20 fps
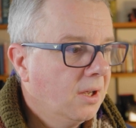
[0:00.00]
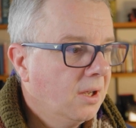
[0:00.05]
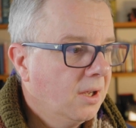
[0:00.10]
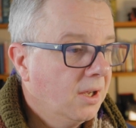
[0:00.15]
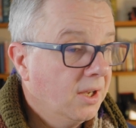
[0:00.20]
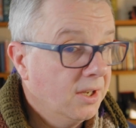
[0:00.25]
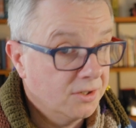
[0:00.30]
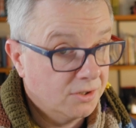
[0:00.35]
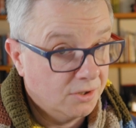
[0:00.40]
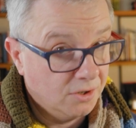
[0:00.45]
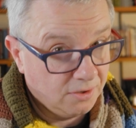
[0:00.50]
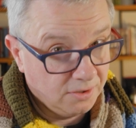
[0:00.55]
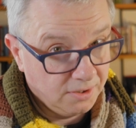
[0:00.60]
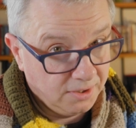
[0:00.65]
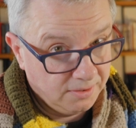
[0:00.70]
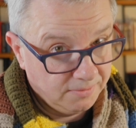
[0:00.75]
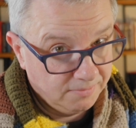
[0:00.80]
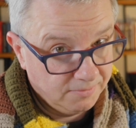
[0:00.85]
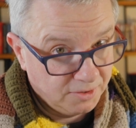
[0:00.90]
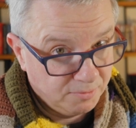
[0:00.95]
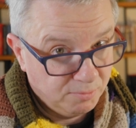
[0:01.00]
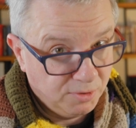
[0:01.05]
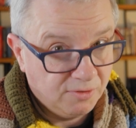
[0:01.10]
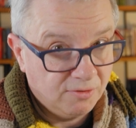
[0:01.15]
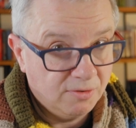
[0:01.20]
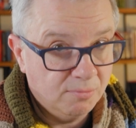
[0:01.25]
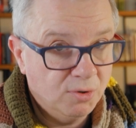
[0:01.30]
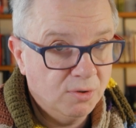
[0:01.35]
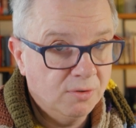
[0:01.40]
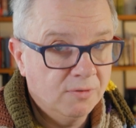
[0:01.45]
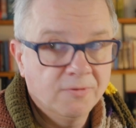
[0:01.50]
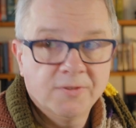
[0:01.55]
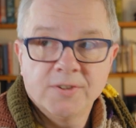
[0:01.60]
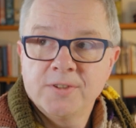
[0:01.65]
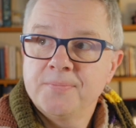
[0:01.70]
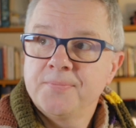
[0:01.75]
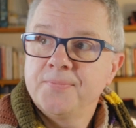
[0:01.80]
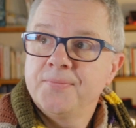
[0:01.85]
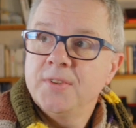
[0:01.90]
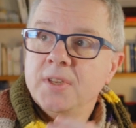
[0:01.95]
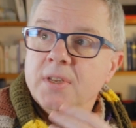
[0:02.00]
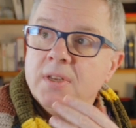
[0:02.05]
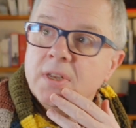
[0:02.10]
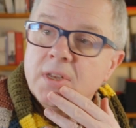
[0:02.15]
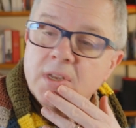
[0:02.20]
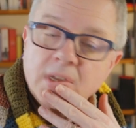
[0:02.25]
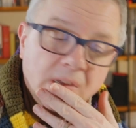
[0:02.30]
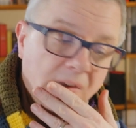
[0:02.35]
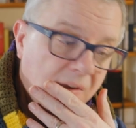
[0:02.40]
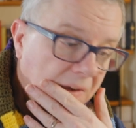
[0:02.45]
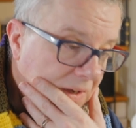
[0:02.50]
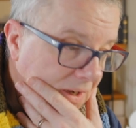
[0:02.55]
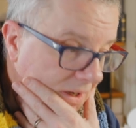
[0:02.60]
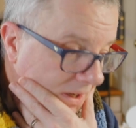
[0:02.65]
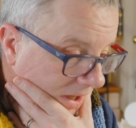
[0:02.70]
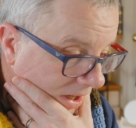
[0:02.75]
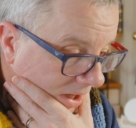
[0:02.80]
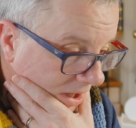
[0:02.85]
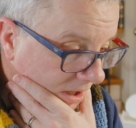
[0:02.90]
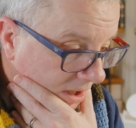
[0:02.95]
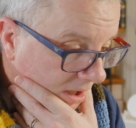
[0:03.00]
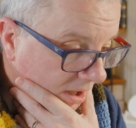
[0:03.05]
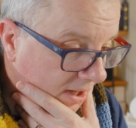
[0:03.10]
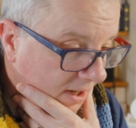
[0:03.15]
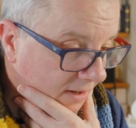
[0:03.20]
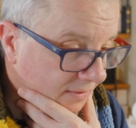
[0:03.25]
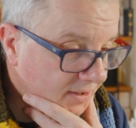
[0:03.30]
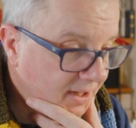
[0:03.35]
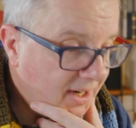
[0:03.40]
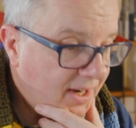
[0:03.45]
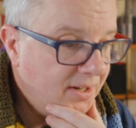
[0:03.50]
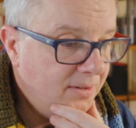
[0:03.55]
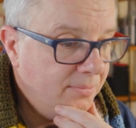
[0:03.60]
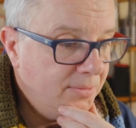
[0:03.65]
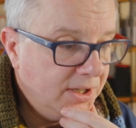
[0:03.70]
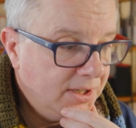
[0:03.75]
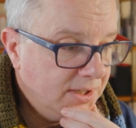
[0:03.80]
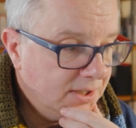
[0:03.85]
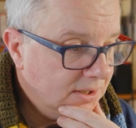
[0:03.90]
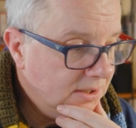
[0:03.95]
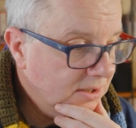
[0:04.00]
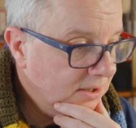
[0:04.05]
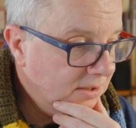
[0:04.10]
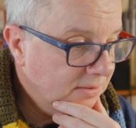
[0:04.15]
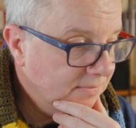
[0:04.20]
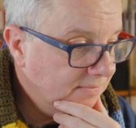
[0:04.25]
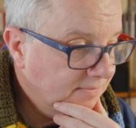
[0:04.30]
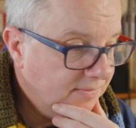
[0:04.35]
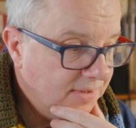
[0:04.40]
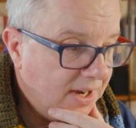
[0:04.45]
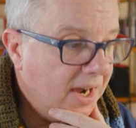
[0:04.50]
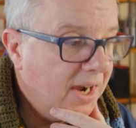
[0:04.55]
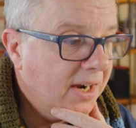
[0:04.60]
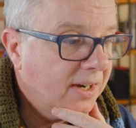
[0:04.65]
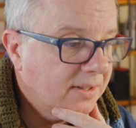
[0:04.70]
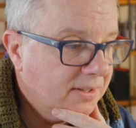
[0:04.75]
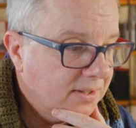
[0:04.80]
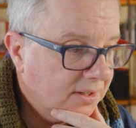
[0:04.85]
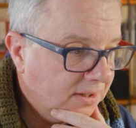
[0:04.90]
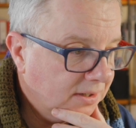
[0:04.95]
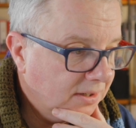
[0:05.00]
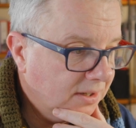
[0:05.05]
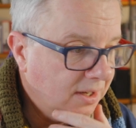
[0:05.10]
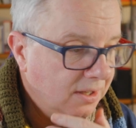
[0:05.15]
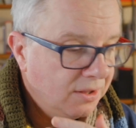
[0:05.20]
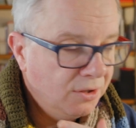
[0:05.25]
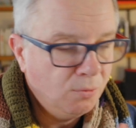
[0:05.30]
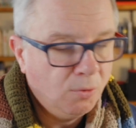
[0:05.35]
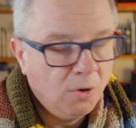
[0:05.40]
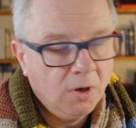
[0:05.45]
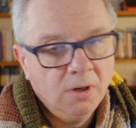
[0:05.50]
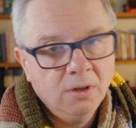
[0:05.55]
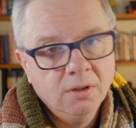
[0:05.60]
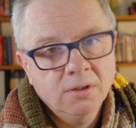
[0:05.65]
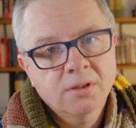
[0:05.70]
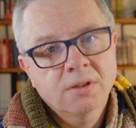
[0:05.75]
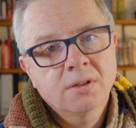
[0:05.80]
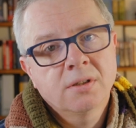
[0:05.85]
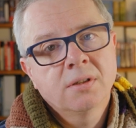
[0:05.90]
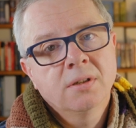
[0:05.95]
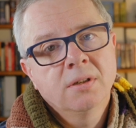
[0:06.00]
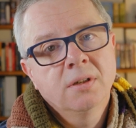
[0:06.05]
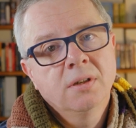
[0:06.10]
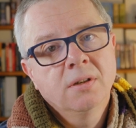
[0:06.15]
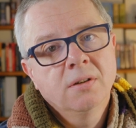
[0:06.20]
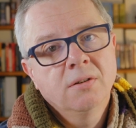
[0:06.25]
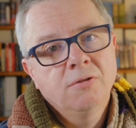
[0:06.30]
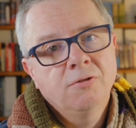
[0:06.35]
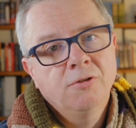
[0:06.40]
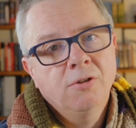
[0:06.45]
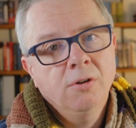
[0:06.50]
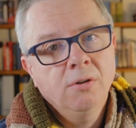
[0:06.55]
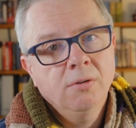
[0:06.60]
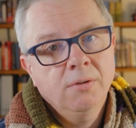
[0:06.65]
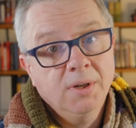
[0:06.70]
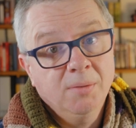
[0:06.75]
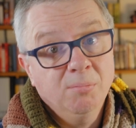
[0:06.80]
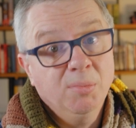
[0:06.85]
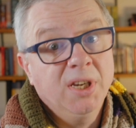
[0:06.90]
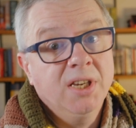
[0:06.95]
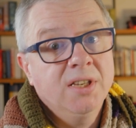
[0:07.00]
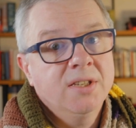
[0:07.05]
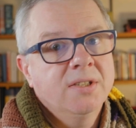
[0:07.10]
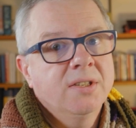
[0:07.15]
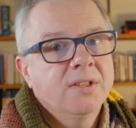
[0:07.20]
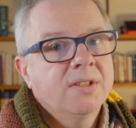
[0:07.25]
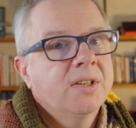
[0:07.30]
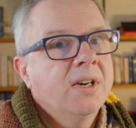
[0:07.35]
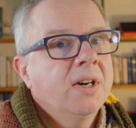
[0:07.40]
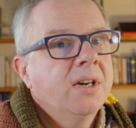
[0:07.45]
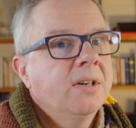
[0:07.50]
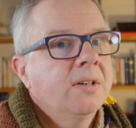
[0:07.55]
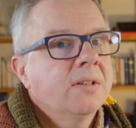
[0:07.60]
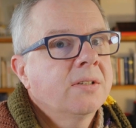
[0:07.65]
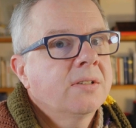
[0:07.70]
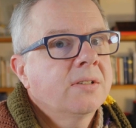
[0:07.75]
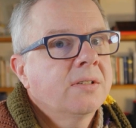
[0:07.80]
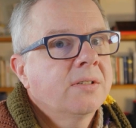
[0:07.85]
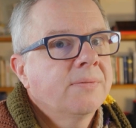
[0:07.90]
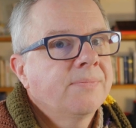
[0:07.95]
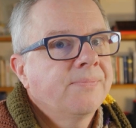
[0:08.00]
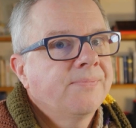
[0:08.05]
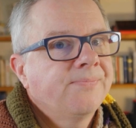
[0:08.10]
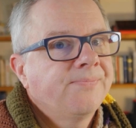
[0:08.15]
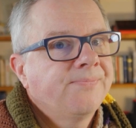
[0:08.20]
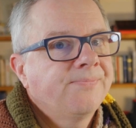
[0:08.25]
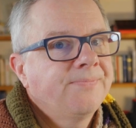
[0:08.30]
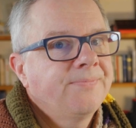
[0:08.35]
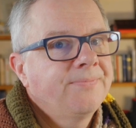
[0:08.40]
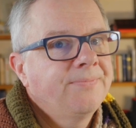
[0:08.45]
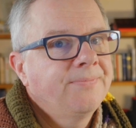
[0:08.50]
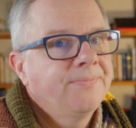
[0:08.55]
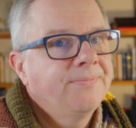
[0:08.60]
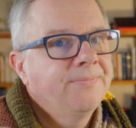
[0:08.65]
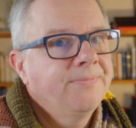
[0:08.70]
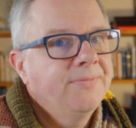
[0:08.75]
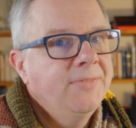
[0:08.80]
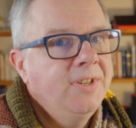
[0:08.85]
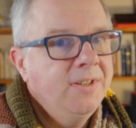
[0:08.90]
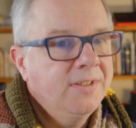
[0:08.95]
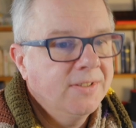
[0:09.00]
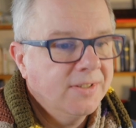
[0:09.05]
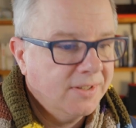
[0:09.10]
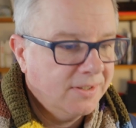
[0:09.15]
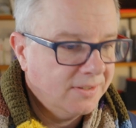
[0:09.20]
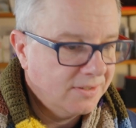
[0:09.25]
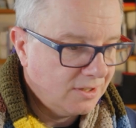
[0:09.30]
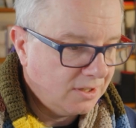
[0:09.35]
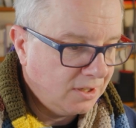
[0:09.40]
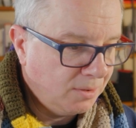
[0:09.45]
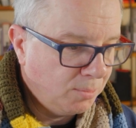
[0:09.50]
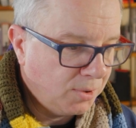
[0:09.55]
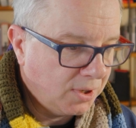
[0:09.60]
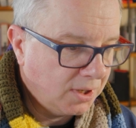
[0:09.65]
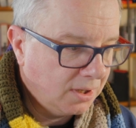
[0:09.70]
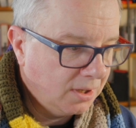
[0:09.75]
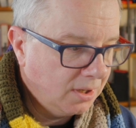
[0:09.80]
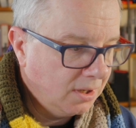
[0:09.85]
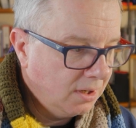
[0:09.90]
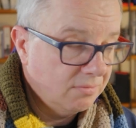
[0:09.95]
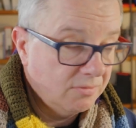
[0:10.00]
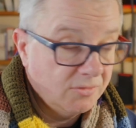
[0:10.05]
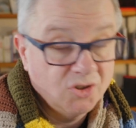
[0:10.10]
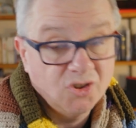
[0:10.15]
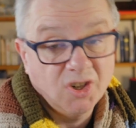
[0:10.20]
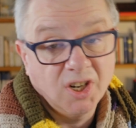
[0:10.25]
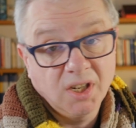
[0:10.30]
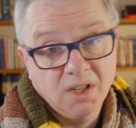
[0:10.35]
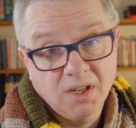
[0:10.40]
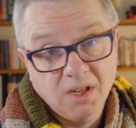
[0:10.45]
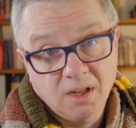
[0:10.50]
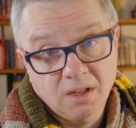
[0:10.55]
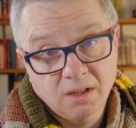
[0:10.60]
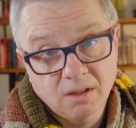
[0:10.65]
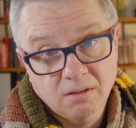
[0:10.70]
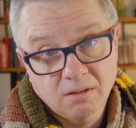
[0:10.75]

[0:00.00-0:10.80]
is gone, it's been removed. And they're left animated, acting in the world, following base desires, eating, sleeping, drinking.